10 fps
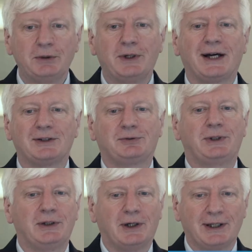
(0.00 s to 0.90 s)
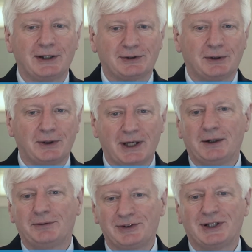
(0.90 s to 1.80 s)
look at Sweden as a
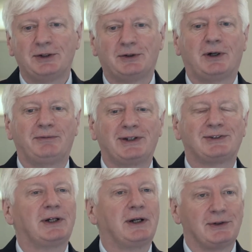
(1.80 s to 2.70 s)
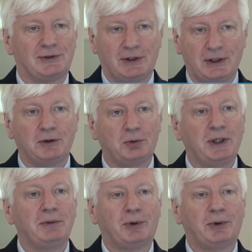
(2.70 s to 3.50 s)
kind of center of excellence in green